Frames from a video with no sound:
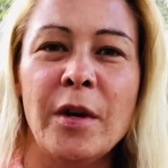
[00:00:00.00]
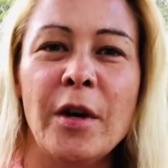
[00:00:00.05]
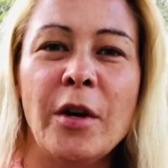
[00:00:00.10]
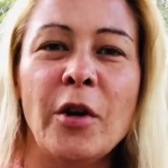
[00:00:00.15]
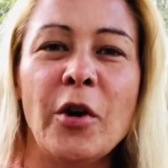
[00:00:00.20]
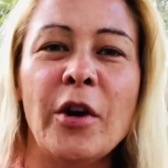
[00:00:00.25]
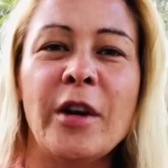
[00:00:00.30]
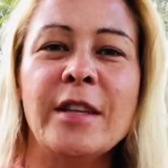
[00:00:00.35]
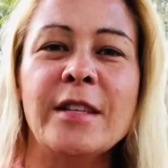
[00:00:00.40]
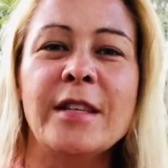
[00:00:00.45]

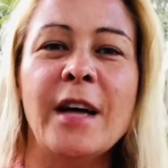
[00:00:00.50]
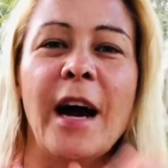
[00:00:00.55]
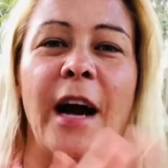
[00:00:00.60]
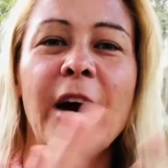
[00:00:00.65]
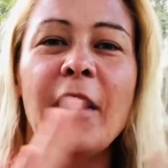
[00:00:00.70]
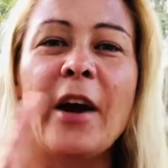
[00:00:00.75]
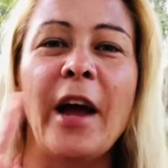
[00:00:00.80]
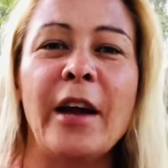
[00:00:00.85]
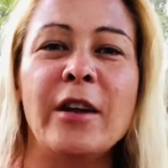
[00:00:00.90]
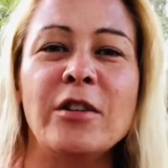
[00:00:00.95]
your
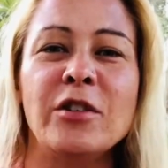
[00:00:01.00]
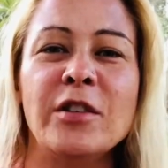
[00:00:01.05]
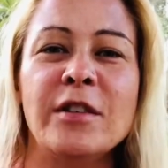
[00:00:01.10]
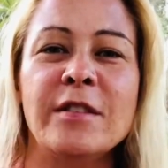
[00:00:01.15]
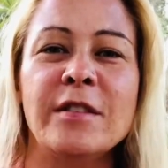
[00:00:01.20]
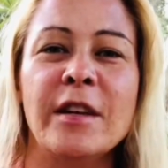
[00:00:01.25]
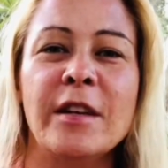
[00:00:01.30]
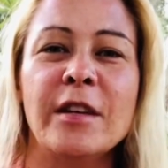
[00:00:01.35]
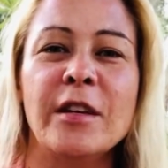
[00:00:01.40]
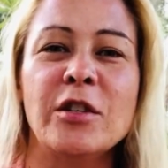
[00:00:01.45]
entire energy
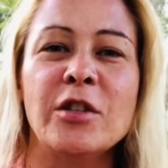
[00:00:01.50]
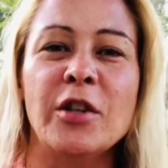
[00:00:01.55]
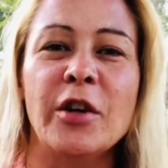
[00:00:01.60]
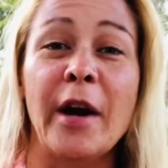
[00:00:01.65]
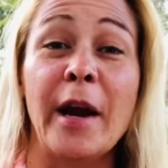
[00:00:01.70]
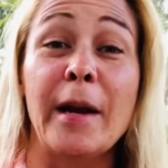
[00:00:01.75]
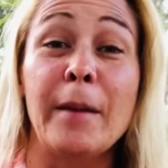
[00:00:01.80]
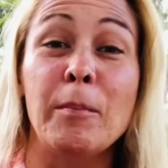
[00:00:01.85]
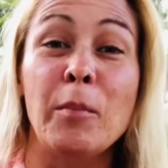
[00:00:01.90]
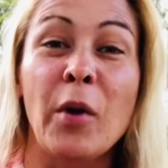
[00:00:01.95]
signature
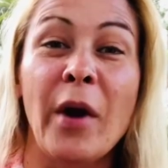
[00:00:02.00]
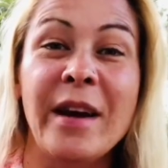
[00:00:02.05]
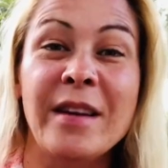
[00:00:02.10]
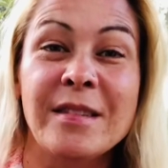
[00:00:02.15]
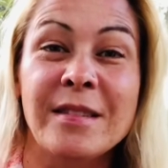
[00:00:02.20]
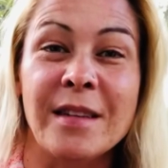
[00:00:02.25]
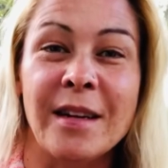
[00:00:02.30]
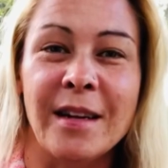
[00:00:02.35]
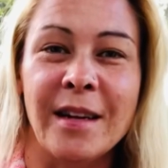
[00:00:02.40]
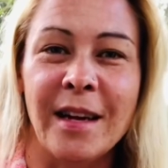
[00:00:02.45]
and
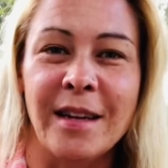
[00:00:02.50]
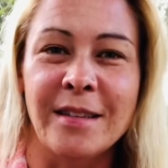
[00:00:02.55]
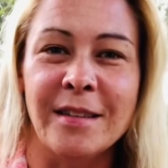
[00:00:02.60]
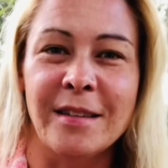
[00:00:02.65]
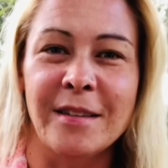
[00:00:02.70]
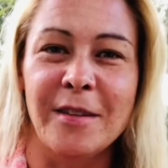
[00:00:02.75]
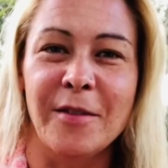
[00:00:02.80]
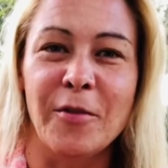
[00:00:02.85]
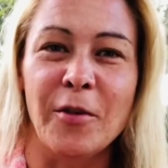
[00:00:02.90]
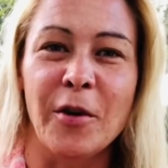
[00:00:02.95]
embrace it and
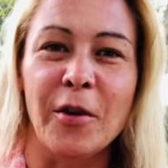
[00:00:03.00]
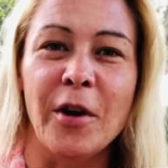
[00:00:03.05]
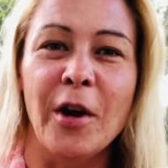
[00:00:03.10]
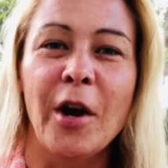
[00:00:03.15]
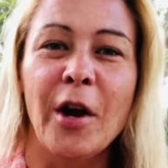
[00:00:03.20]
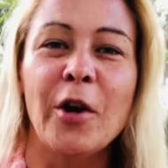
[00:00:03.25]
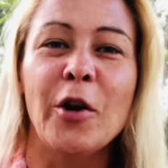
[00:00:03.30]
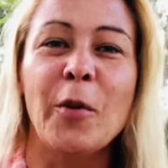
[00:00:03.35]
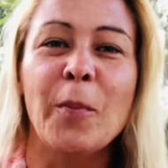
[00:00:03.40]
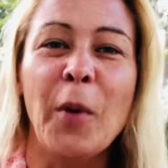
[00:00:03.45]
deliver
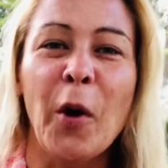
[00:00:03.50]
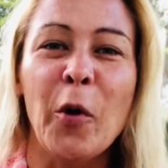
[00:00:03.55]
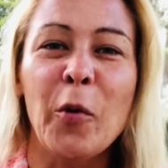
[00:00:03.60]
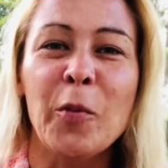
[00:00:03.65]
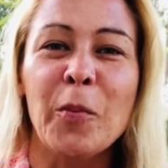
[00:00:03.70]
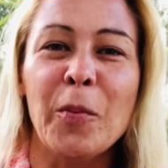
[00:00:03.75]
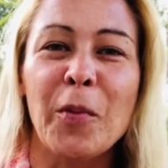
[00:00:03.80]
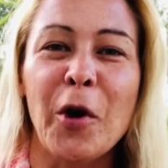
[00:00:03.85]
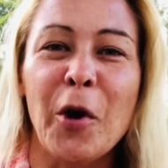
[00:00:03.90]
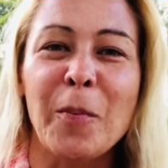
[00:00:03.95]
your
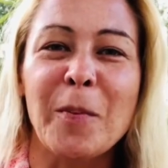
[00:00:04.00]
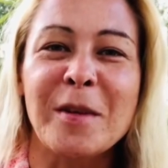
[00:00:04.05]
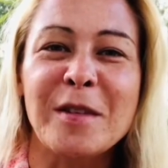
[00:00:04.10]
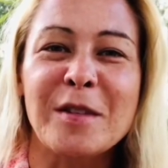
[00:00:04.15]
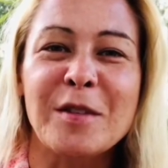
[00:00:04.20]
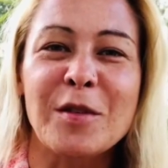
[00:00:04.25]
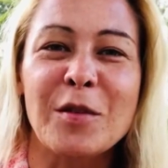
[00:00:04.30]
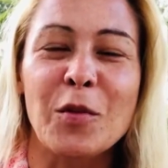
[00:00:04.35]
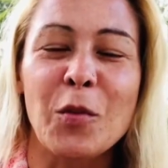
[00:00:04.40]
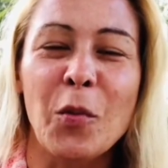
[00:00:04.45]
potent
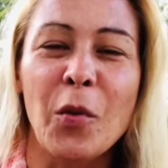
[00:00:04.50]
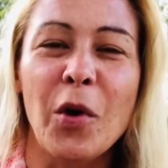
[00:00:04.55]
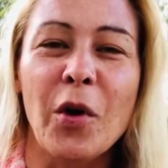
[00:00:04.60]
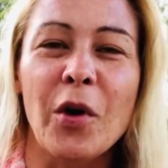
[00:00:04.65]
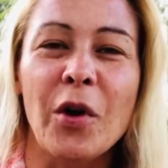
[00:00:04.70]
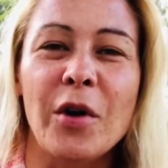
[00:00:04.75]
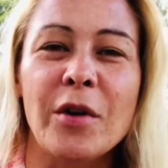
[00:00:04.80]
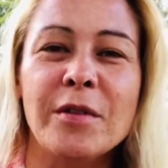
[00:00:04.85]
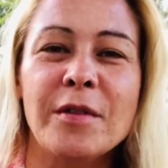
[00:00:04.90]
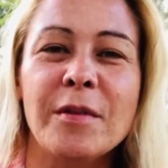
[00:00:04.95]
purpose to the
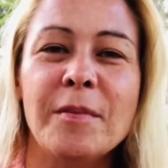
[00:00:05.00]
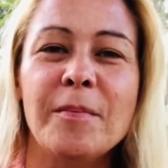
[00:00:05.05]
world.